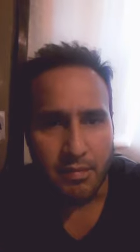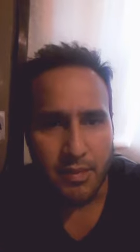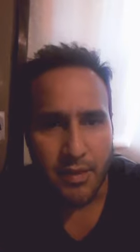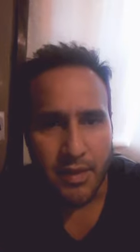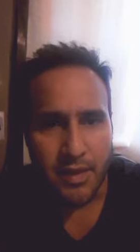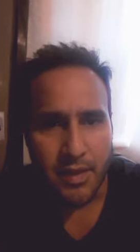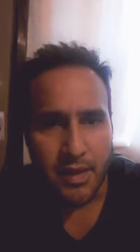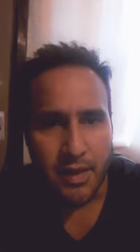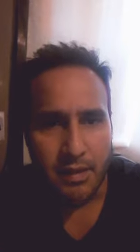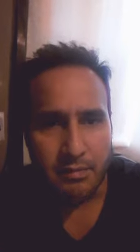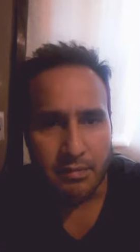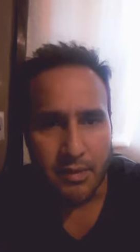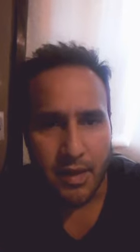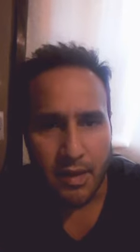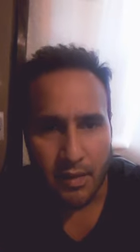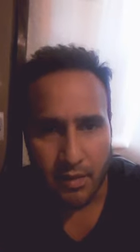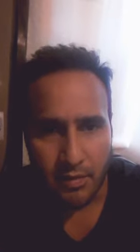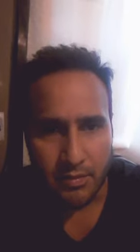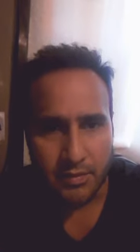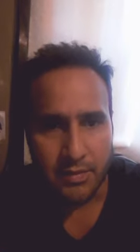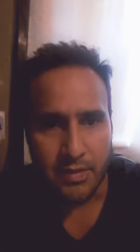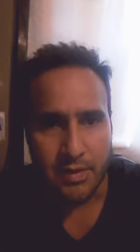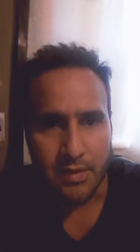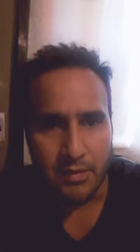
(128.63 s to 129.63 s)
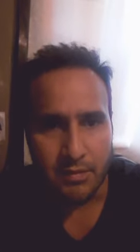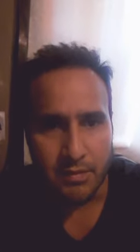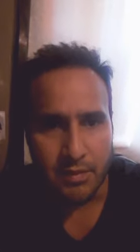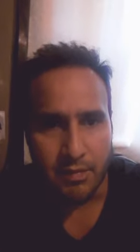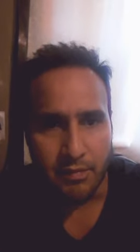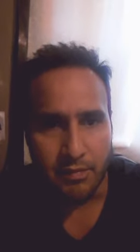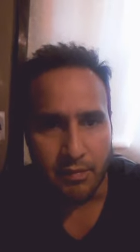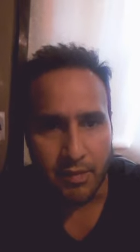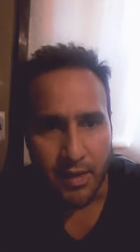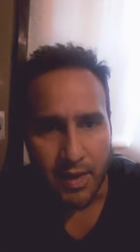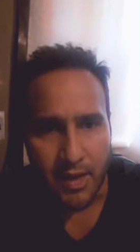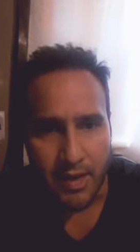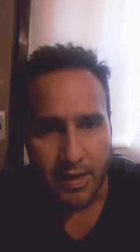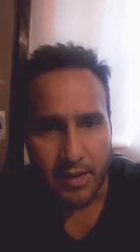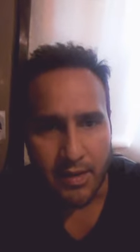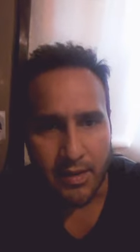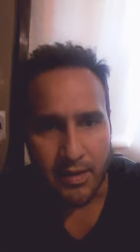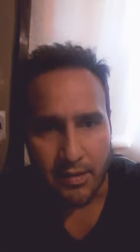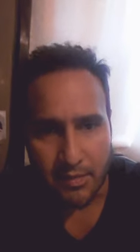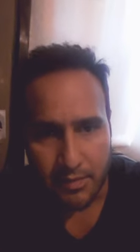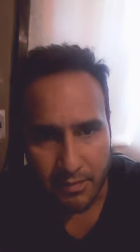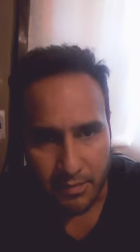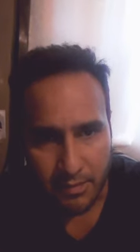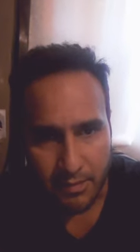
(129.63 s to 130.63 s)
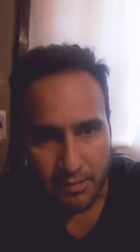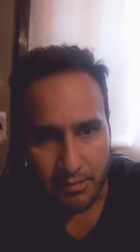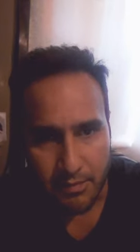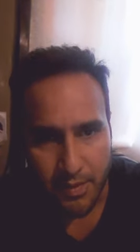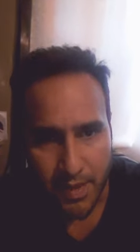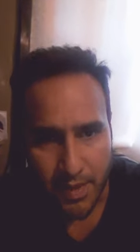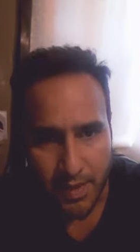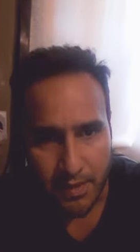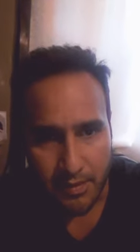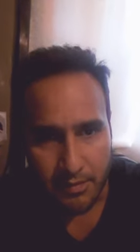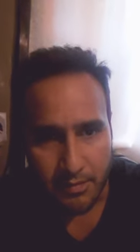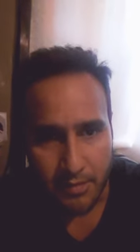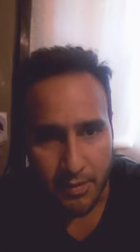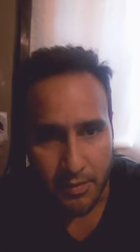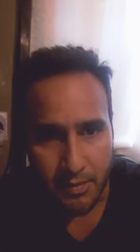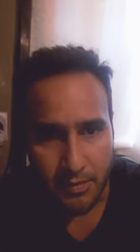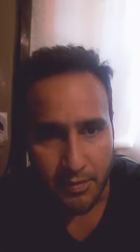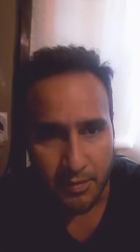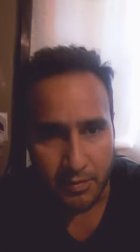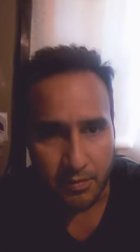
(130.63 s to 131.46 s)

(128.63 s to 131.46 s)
but I'm not always gonna be flying in cinematic mode,